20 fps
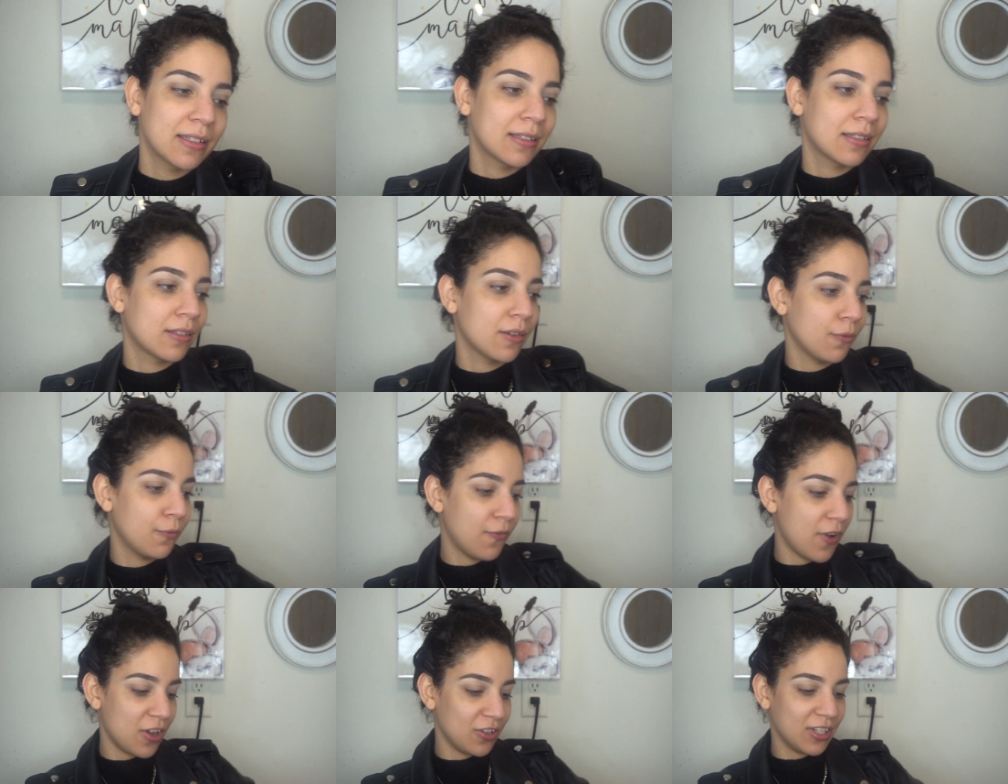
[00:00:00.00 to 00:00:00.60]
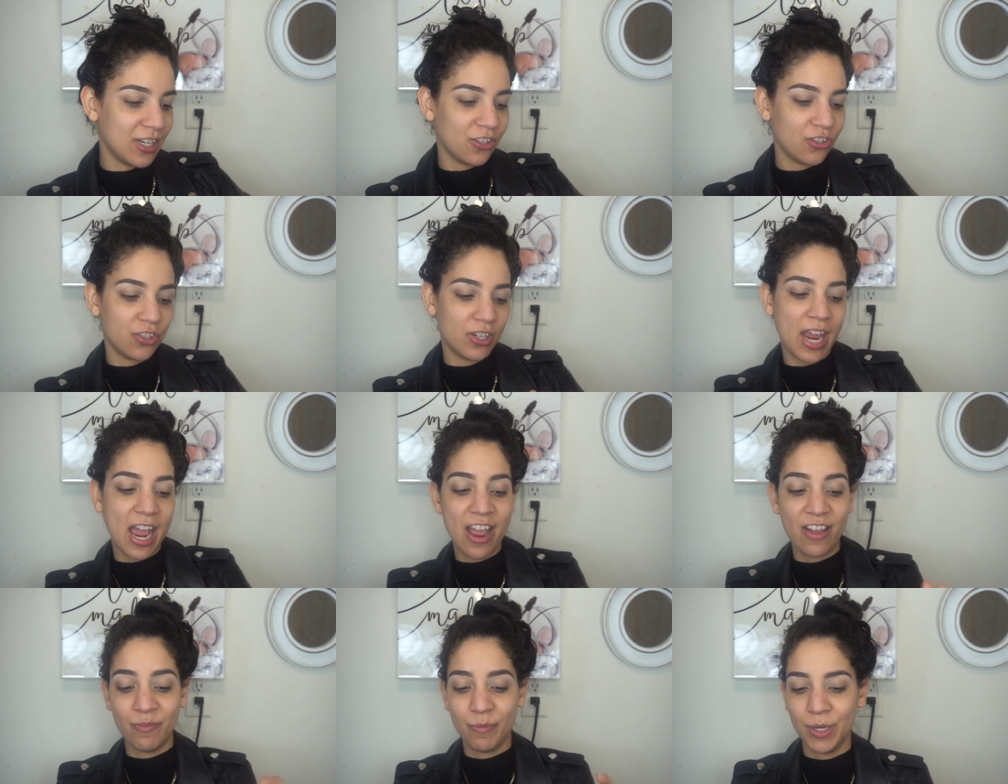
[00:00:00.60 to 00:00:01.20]
This is the
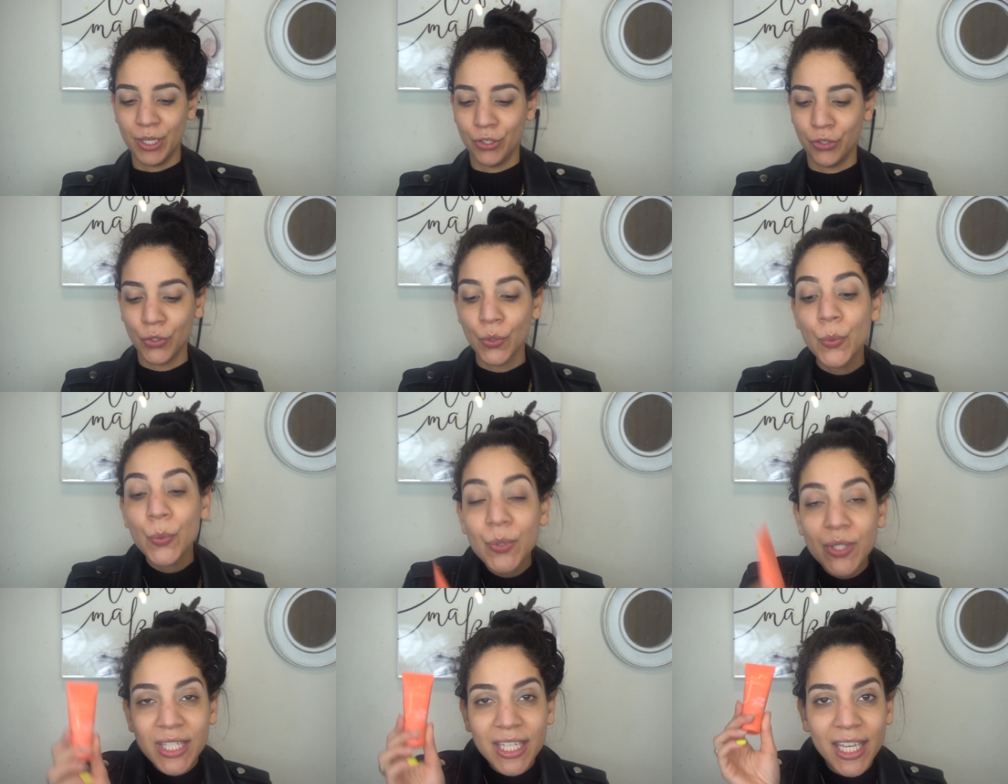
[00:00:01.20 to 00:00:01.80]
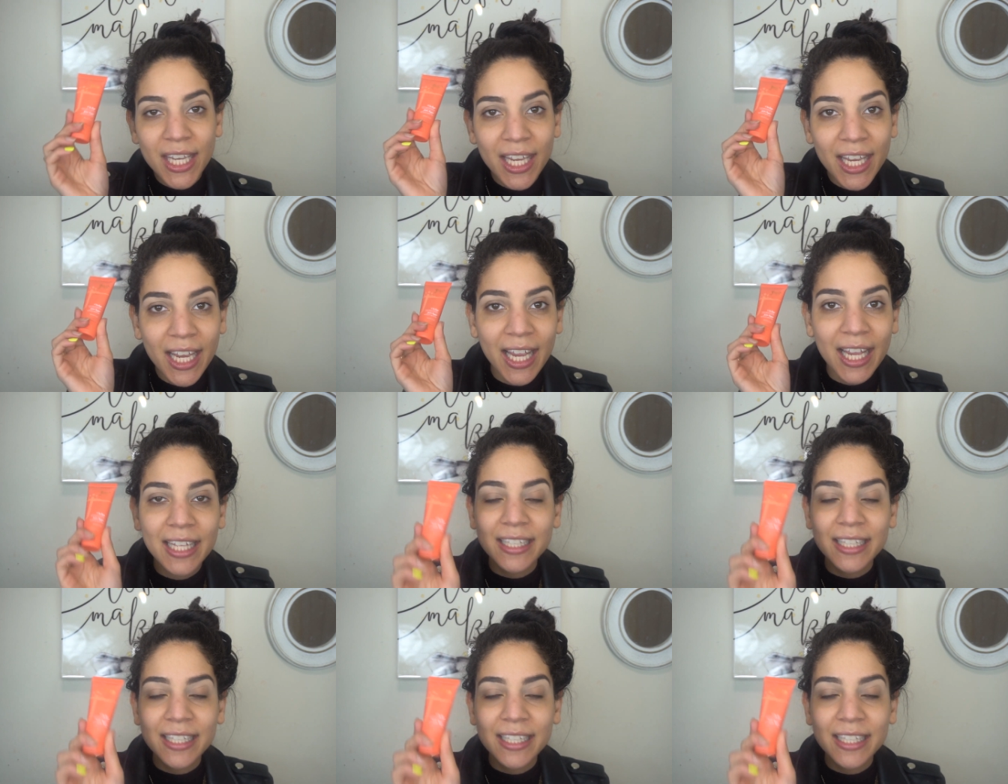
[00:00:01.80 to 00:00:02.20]
foundation I've been using.